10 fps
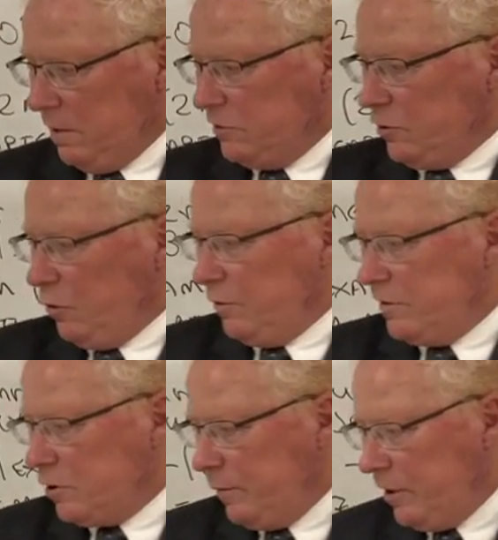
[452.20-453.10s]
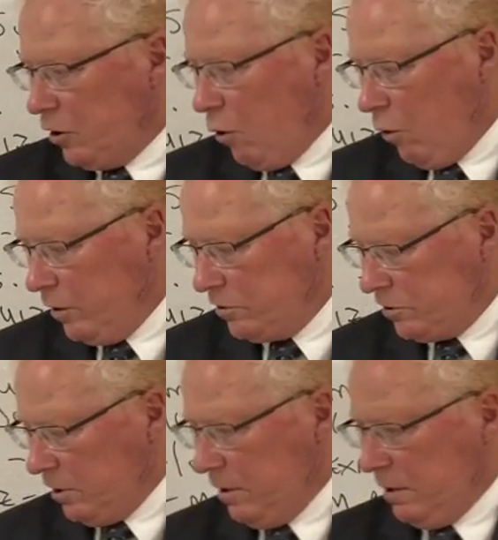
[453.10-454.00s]
So this will be the
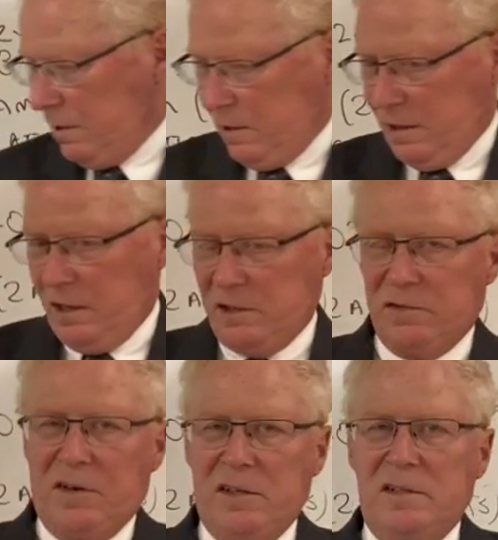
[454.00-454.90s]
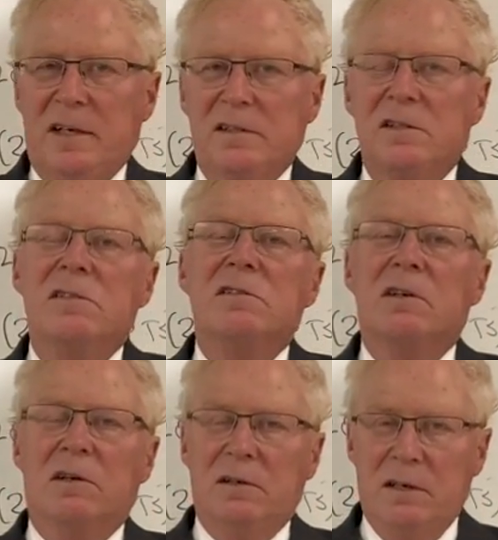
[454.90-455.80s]
course as far as that's
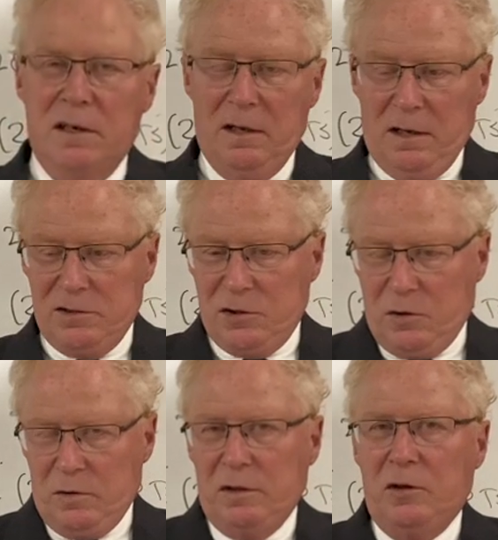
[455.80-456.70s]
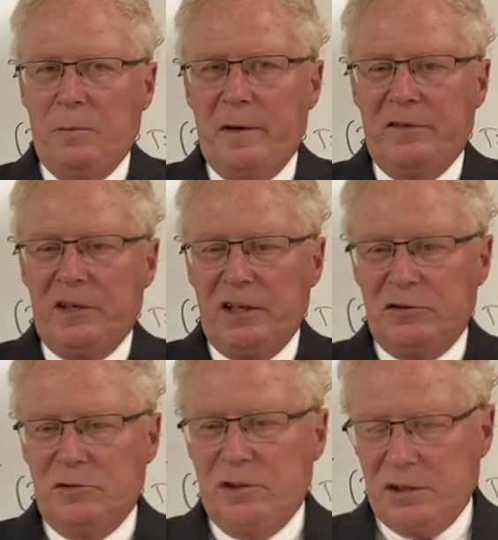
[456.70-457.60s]
concerned. So a little bit of an
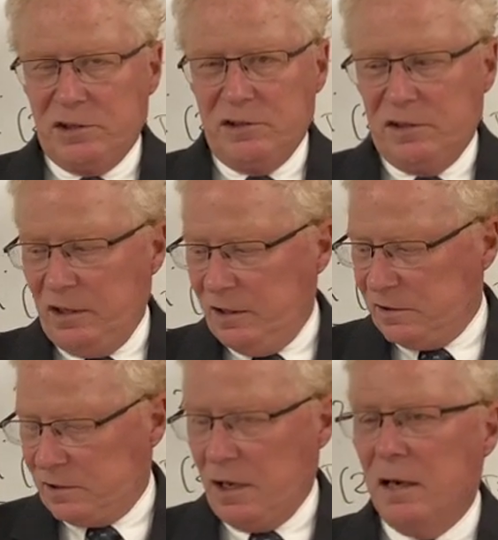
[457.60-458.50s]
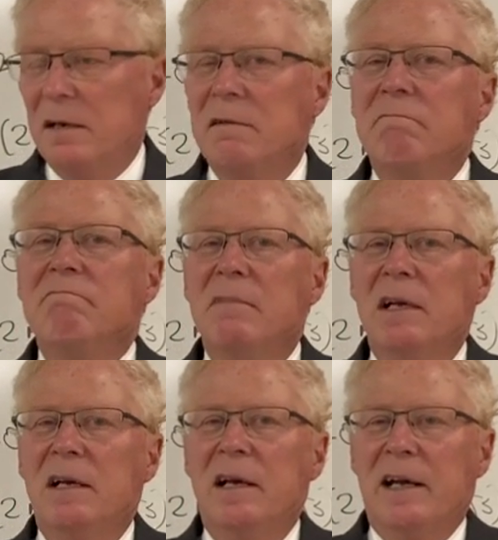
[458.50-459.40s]
introduction to this.
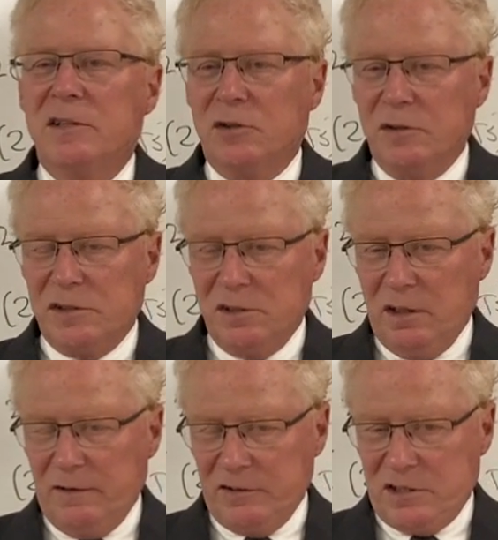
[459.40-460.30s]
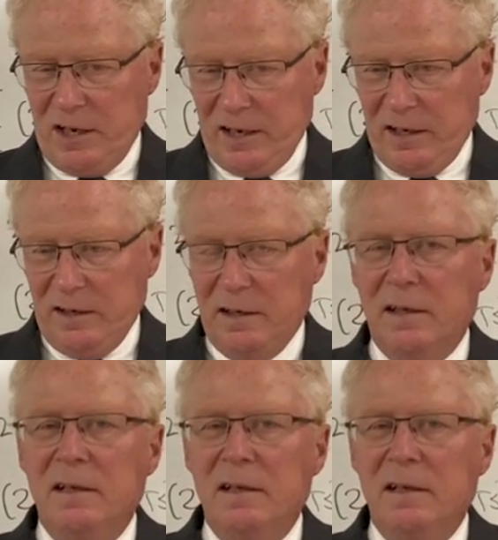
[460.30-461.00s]
And so this is 11:10.